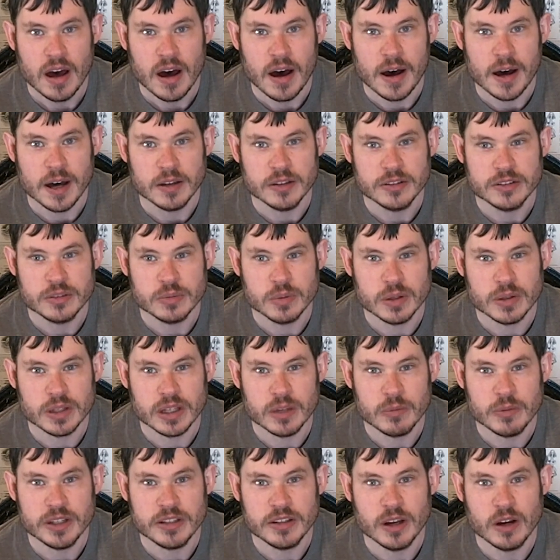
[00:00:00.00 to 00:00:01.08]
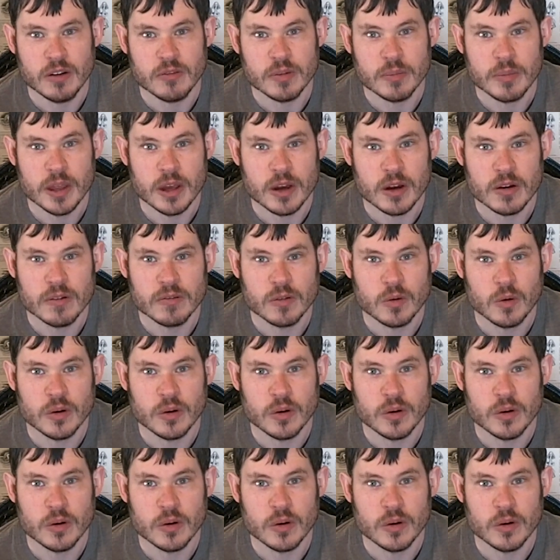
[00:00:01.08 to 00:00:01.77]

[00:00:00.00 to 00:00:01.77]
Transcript: So what can we tell from there?